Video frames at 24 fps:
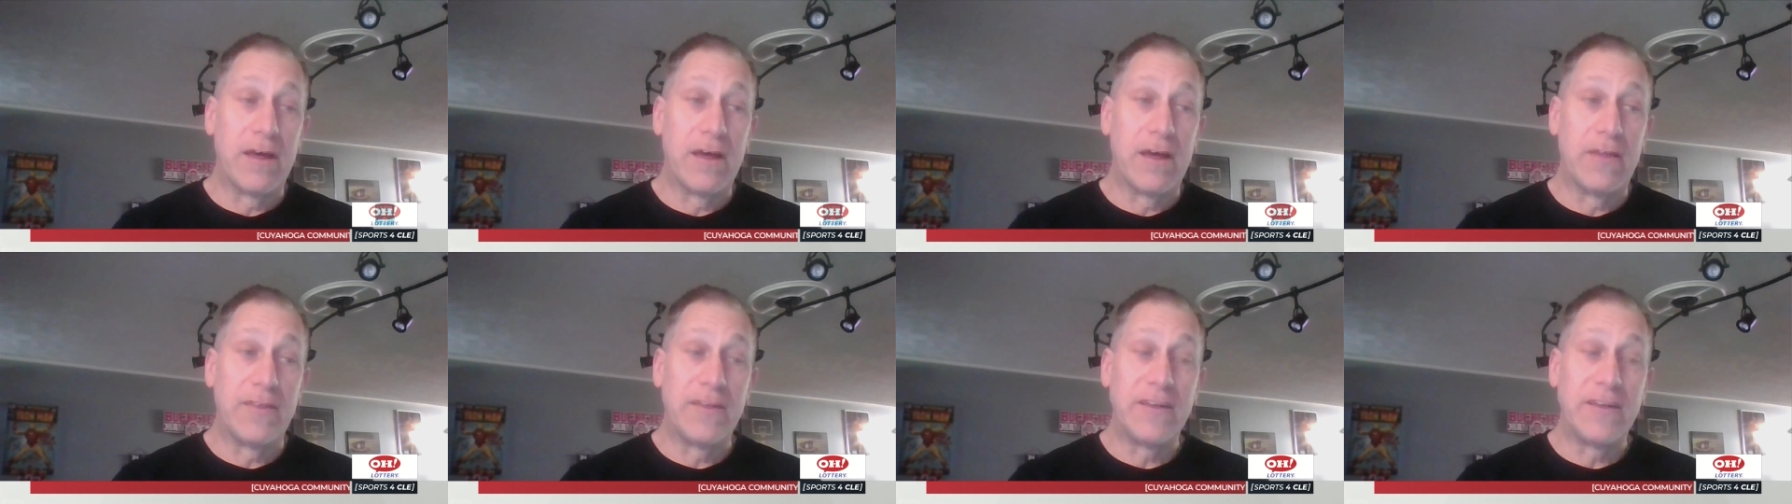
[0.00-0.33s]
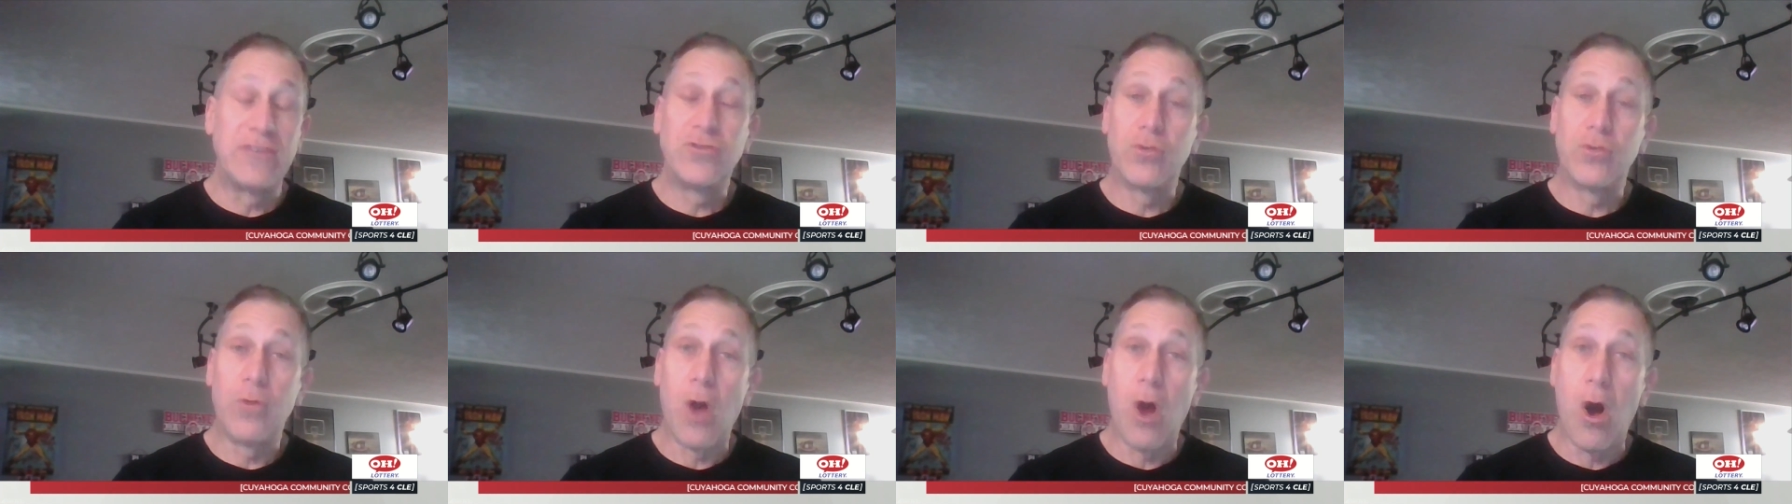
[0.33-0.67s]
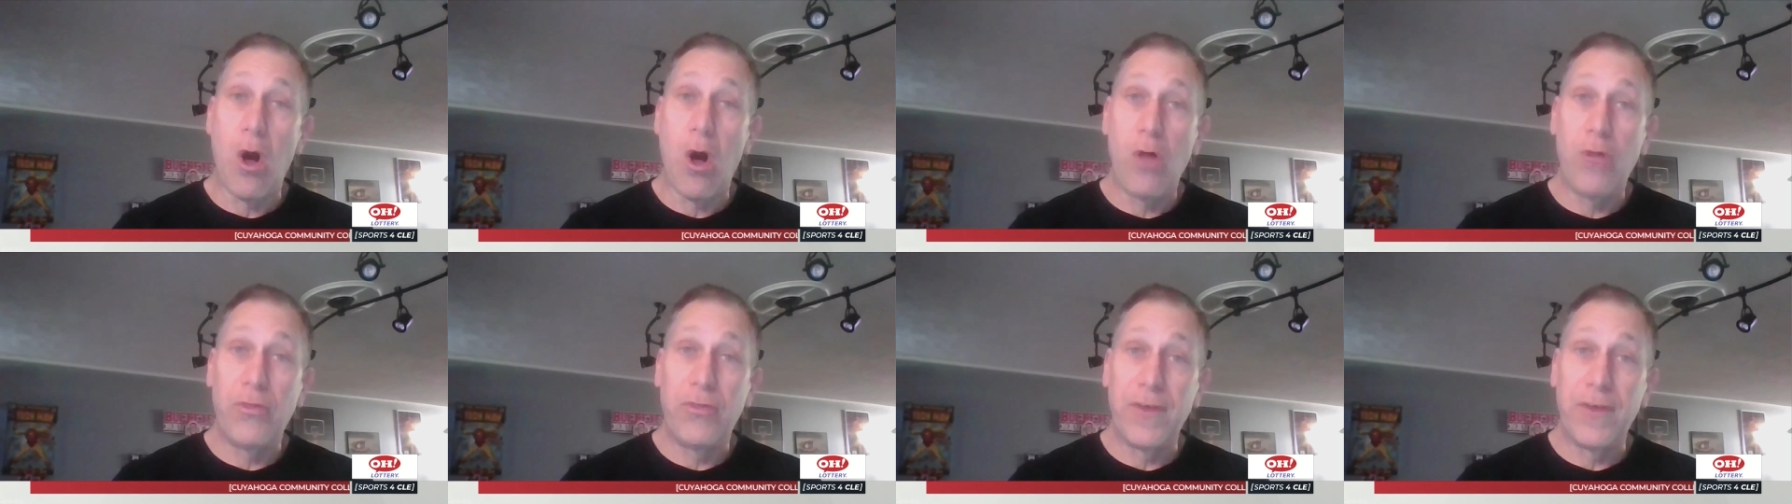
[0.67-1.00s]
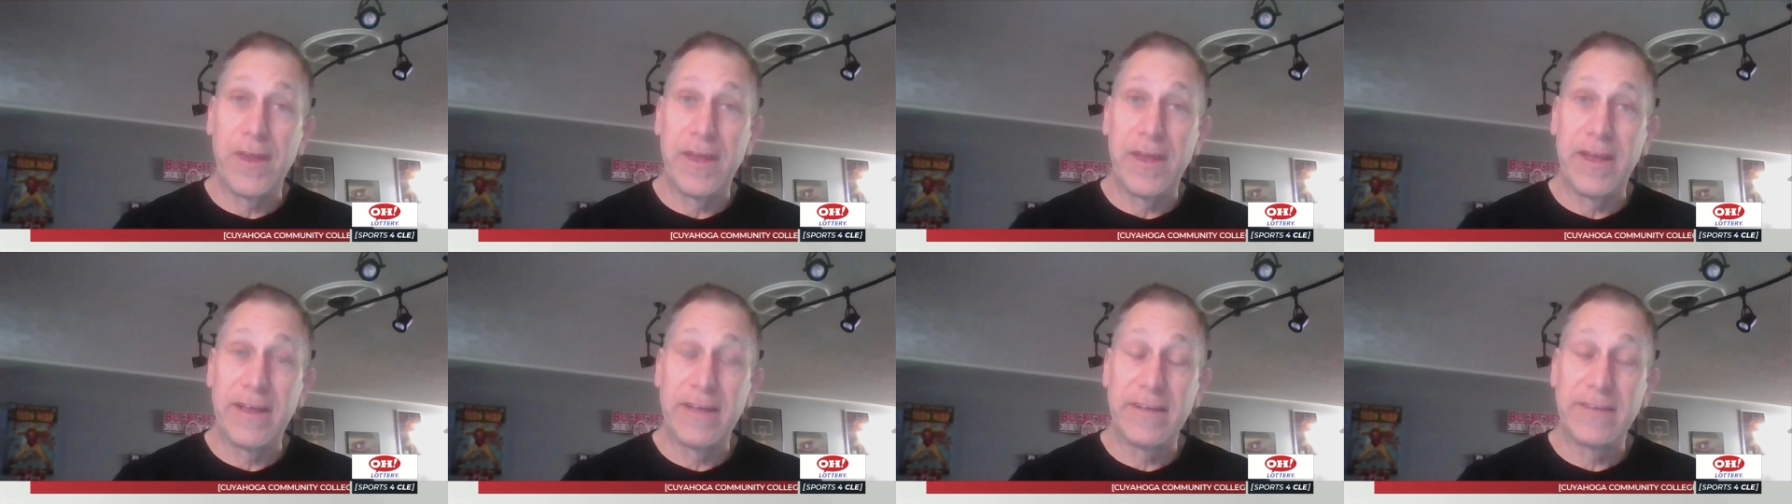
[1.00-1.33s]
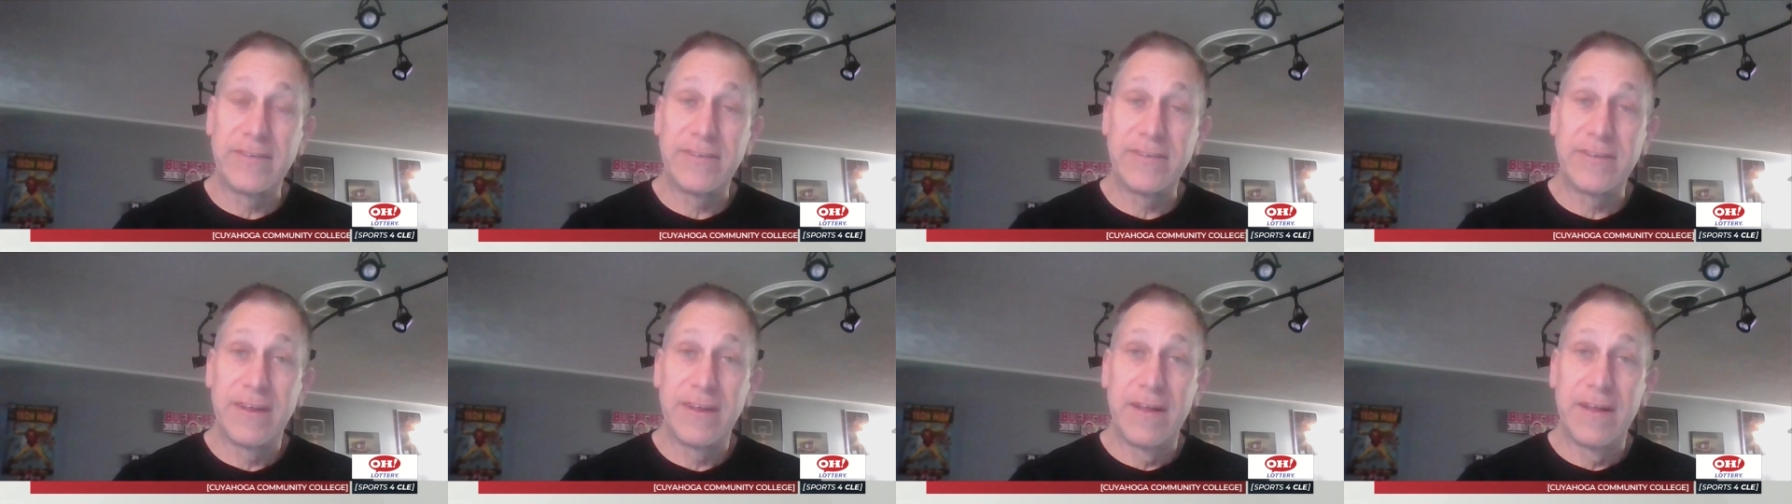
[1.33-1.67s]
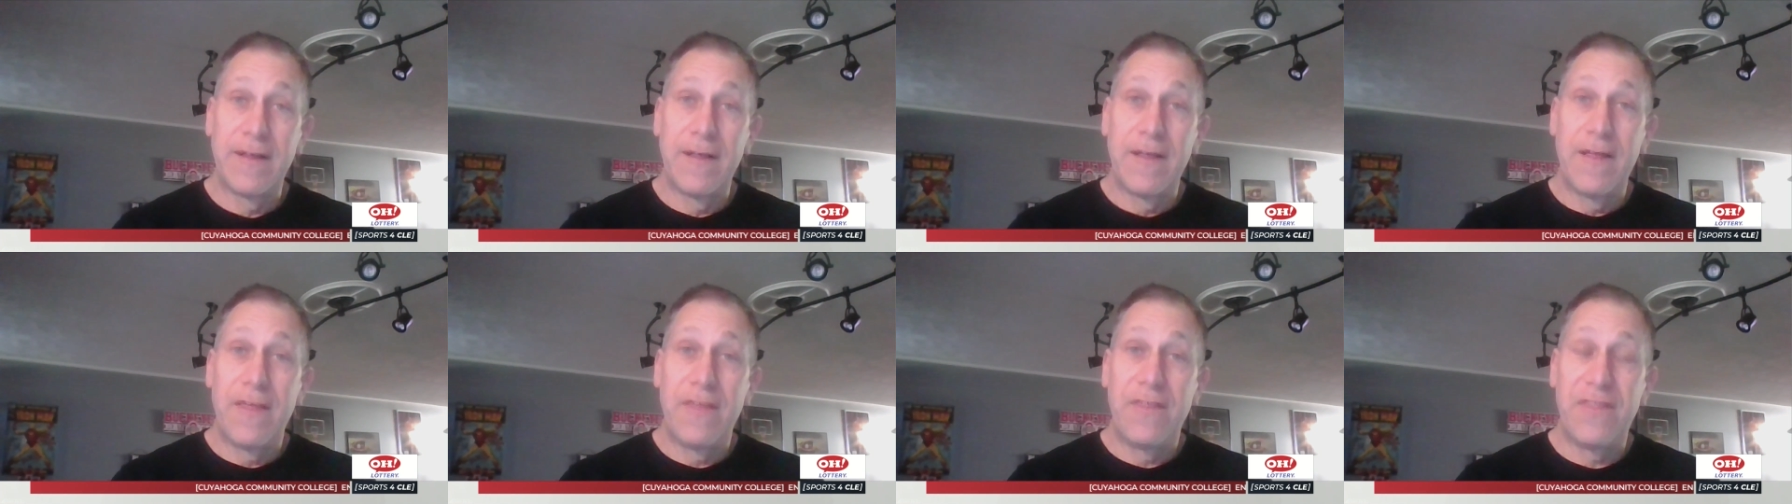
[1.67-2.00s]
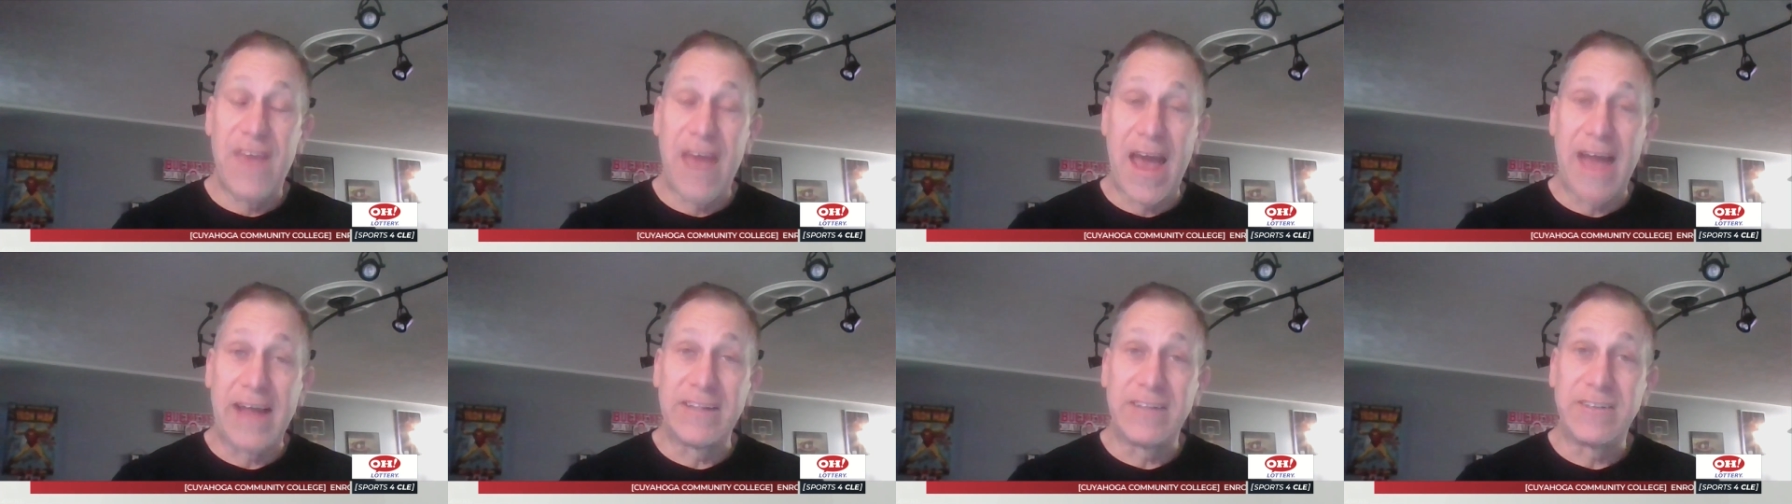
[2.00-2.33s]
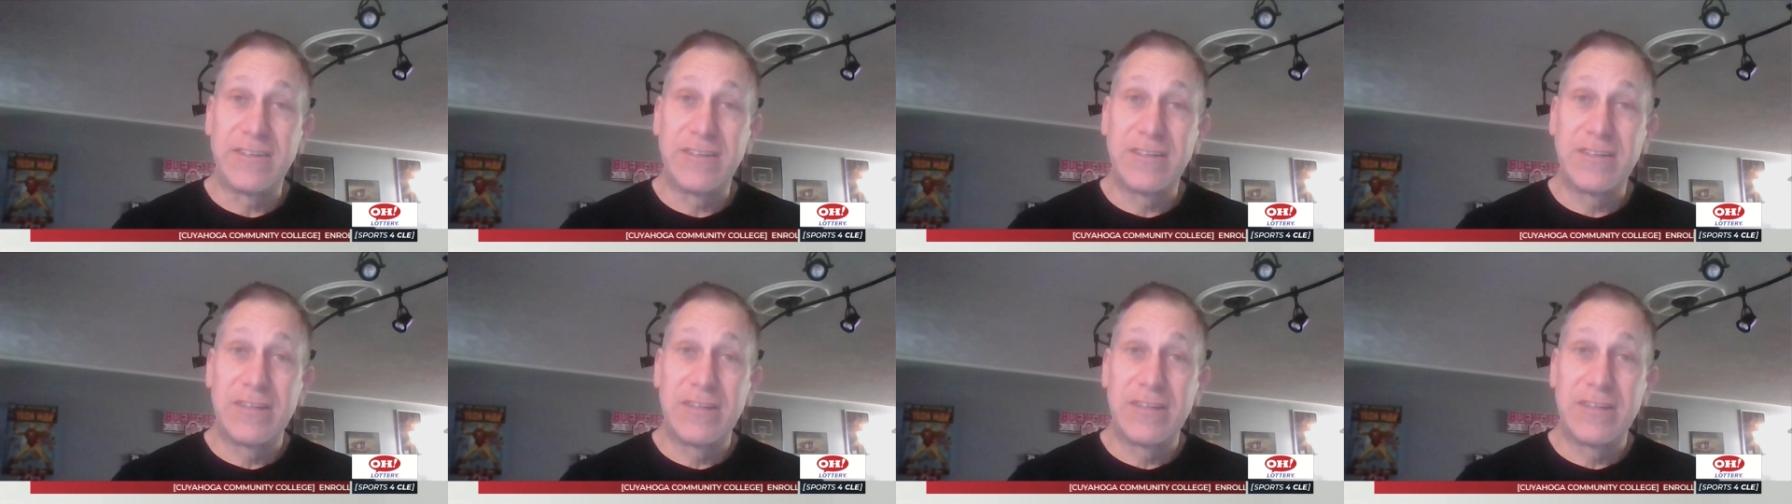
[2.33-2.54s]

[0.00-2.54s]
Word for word: these are all things that